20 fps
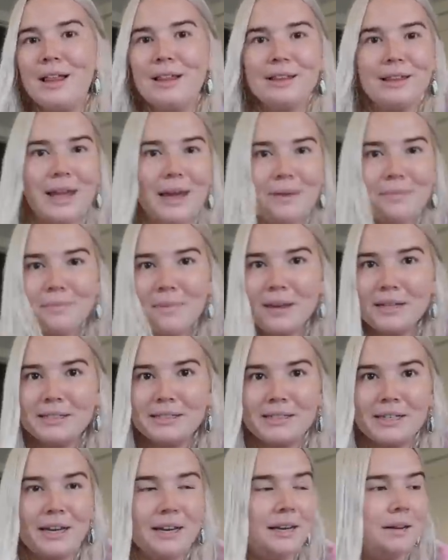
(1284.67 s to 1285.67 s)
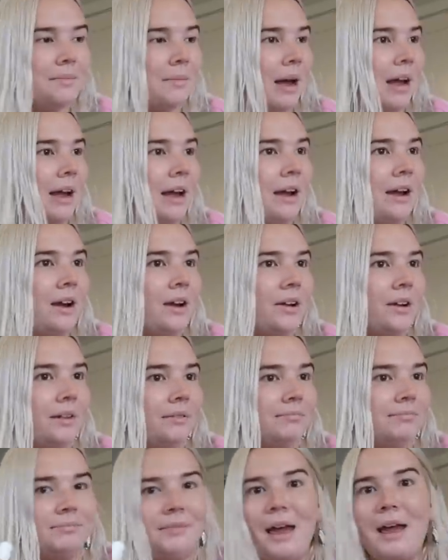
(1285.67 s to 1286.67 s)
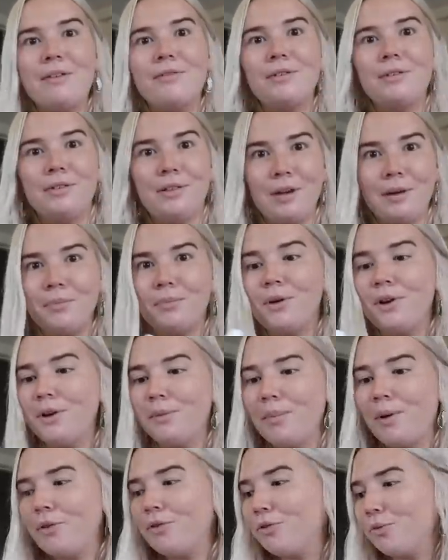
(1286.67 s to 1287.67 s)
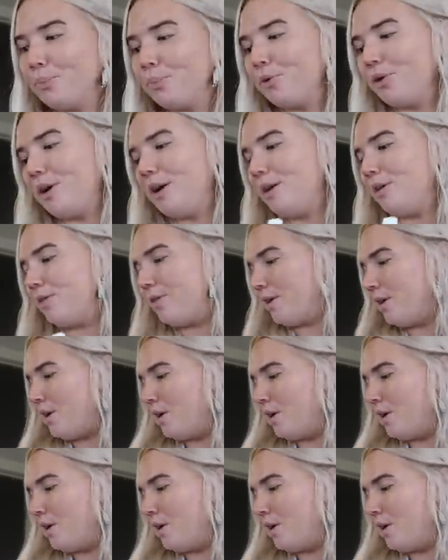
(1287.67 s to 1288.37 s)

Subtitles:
letting my skin and my hair and everything pretty much breathe.